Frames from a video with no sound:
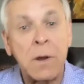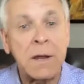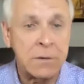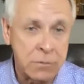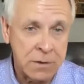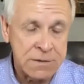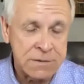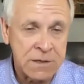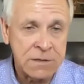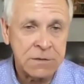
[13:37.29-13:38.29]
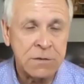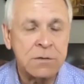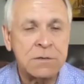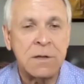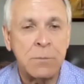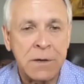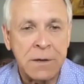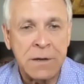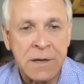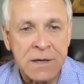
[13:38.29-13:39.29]
product organization usually
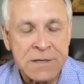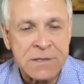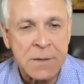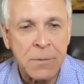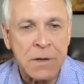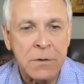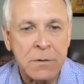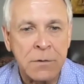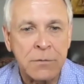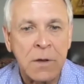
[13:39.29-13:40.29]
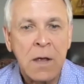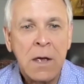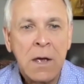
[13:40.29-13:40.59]
what you need is somebody who's